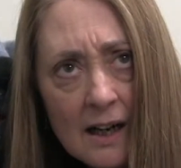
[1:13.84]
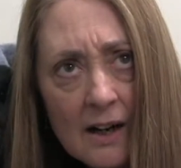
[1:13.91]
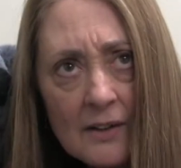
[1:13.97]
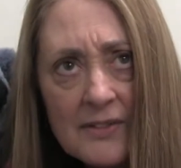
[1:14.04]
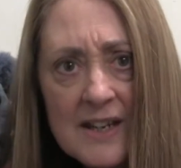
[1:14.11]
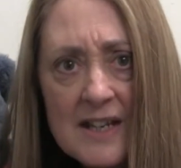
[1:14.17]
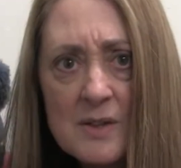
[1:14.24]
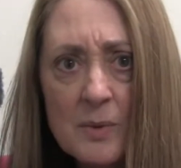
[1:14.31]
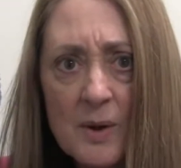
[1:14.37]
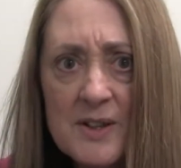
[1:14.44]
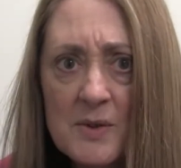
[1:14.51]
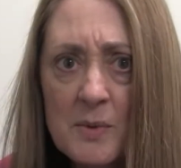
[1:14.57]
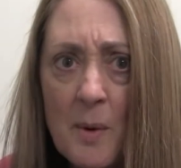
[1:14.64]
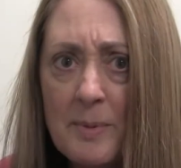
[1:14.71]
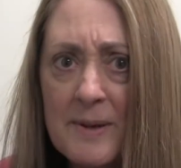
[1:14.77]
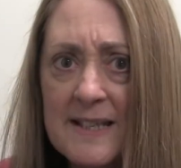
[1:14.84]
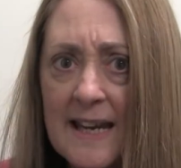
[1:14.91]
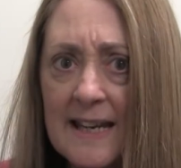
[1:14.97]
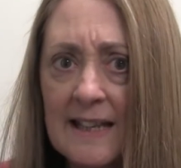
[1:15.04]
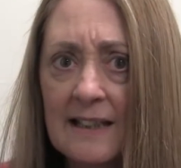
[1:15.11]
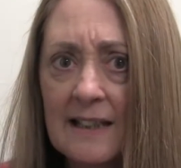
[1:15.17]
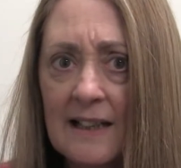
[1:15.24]
Oh, these ones were
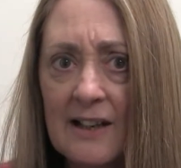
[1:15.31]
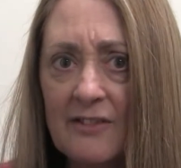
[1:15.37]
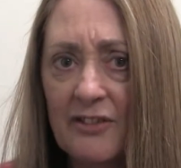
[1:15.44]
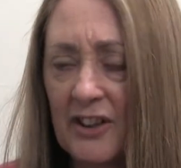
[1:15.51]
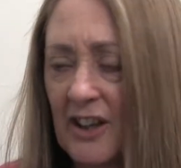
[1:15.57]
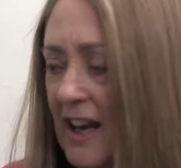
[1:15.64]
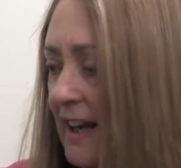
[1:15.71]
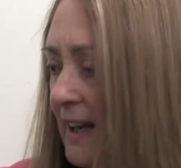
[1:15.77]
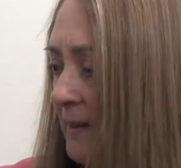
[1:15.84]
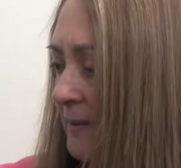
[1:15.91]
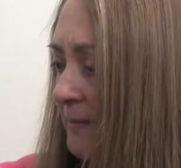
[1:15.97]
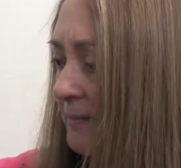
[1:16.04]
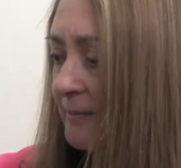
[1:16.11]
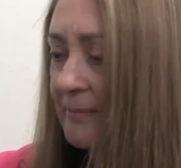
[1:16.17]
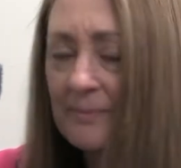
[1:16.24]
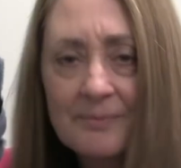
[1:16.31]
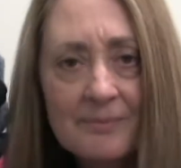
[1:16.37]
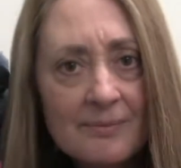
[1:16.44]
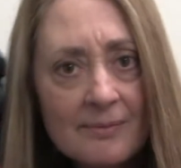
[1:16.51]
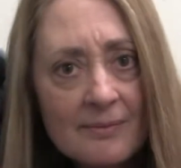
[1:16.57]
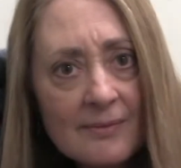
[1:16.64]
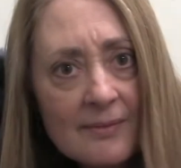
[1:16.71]
particularly funny.
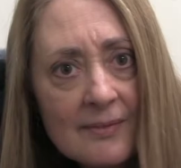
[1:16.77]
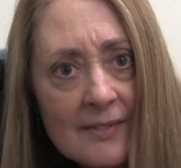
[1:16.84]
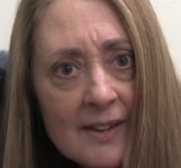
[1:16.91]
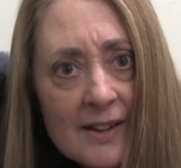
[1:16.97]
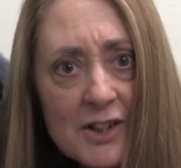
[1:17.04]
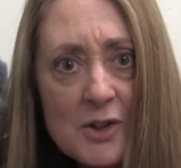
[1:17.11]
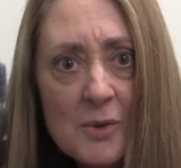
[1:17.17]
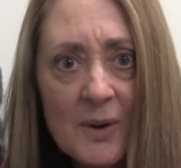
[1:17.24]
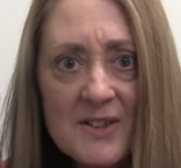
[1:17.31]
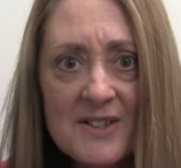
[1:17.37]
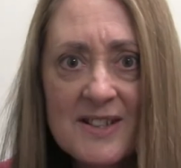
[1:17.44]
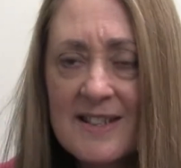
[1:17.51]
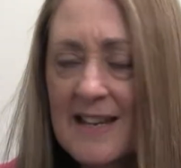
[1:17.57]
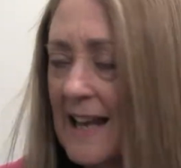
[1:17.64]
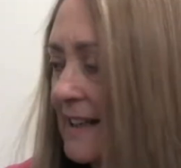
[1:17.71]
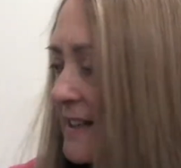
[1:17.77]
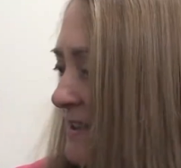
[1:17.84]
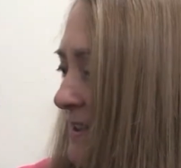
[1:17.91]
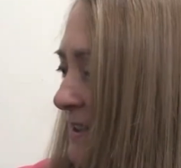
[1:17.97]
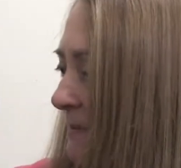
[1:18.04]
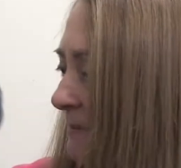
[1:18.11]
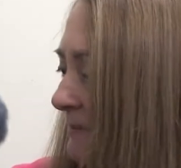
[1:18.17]
You want to tell
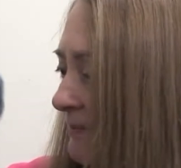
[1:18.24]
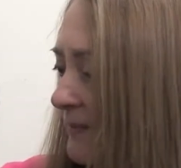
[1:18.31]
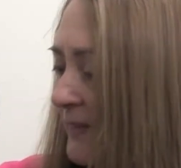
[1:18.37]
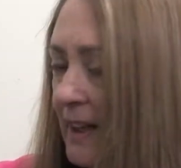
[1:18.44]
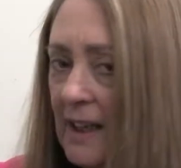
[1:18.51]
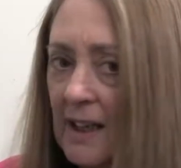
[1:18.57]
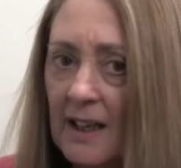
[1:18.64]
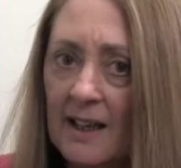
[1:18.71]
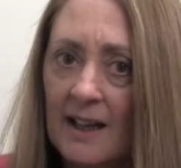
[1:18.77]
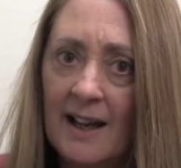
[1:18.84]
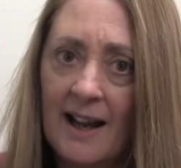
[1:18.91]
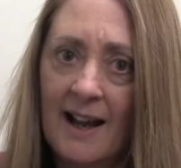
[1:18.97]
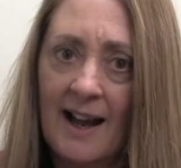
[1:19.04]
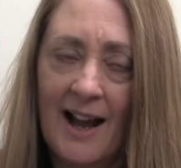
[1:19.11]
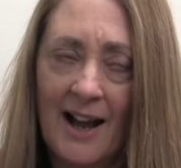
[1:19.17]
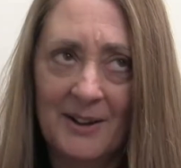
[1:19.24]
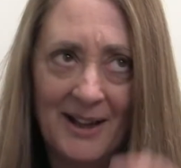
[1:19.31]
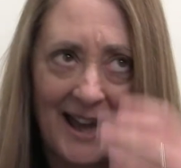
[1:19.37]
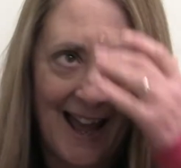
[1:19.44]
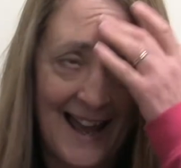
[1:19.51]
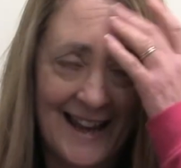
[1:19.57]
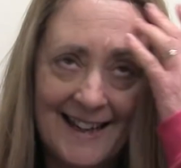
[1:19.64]
us them?
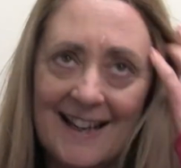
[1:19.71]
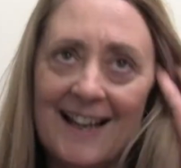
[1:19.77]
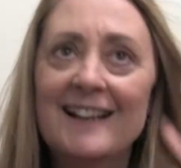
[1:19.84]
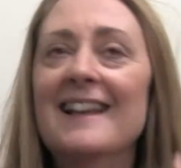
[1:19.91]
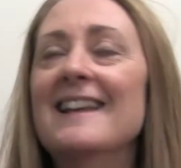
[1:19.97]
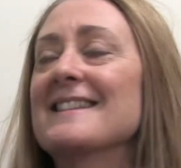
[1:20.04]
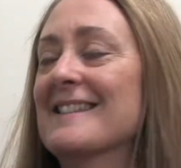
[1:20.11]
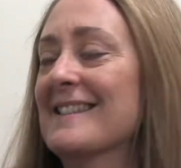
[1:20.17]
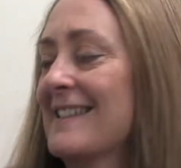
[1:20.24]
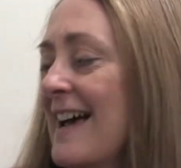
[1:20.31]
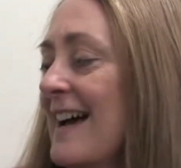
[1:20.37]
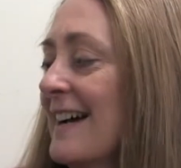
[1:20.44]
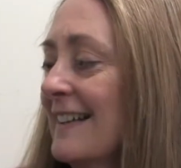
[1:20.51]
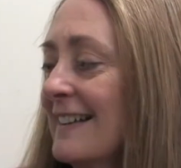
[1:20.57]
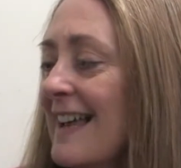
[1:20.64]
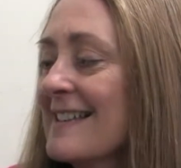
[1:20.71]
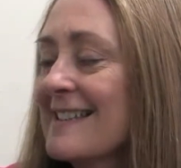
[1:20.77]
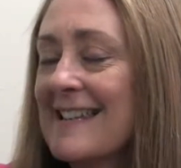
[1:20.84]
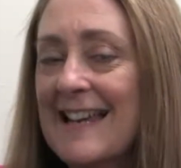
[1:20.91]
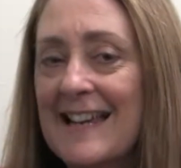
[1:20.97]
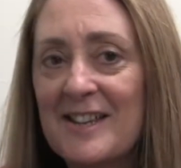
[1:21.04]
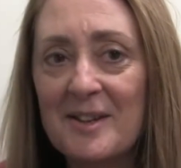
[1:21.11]
Okay, let's, uh,
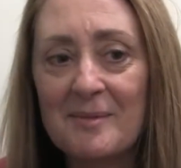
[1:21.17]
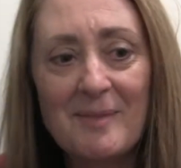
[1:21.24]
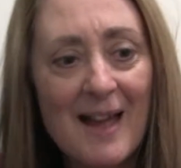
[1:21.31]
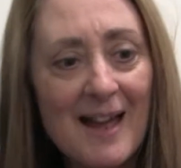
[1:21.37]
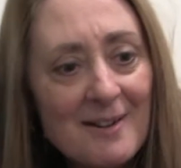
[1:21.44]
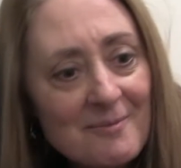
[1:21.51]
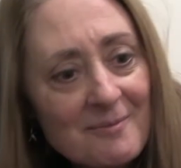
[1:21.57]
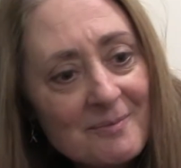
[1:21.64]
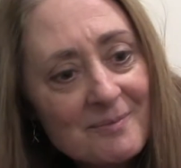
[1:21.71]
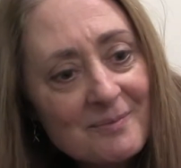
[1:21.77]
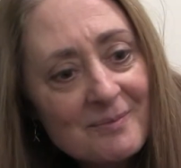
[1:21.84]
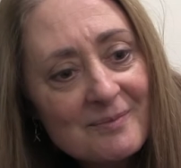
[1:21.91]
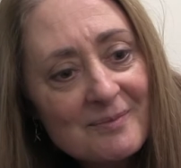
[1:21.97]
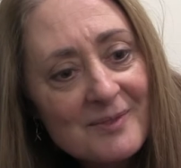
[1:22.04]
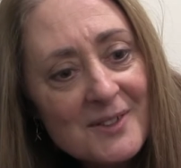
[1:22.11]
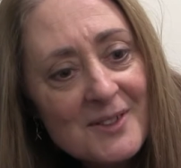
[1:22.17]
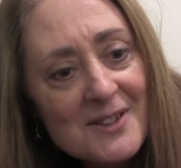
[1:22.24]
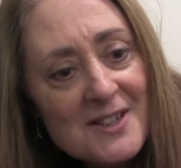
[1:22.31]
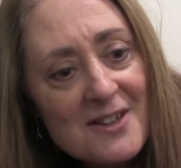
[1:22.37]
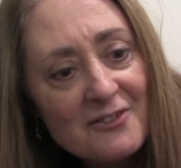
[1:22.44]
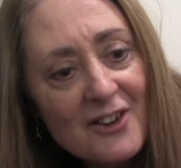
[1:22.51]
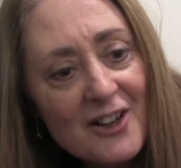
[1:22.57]
let's hear them then.
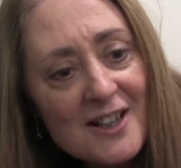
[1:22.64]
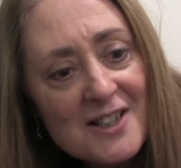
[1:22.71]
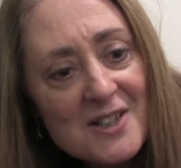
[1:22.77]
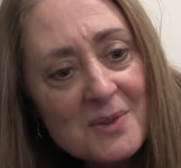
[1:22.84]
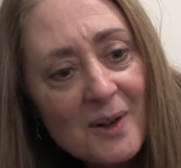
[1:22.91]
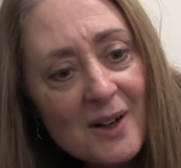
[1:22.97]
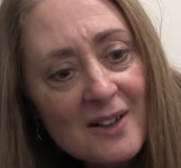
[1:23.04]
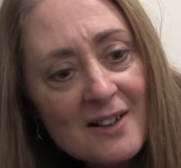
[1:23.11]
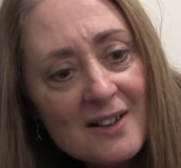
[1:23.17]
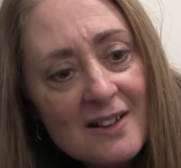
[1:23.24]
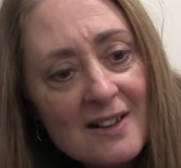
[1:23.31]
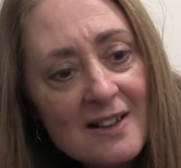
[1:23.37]
What's the first one?